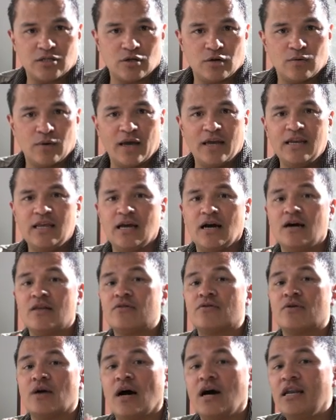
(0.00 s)
so any
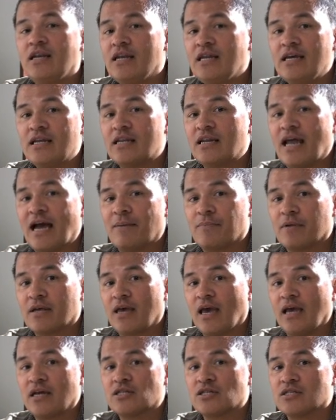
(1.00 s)
other unneeded
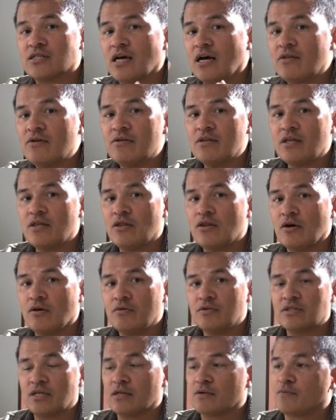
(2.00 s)
applications other than
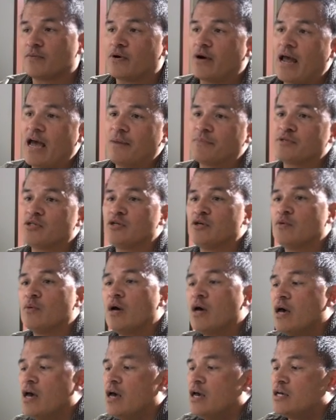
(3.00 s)
those that perhaps you
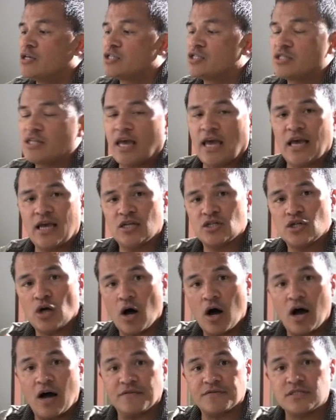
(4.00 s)
stage
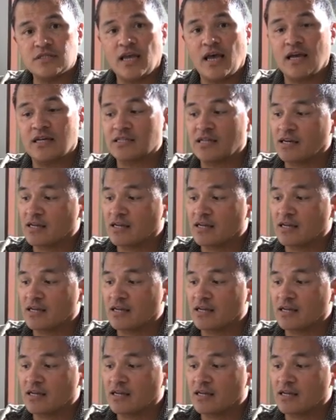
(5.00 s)
off stage.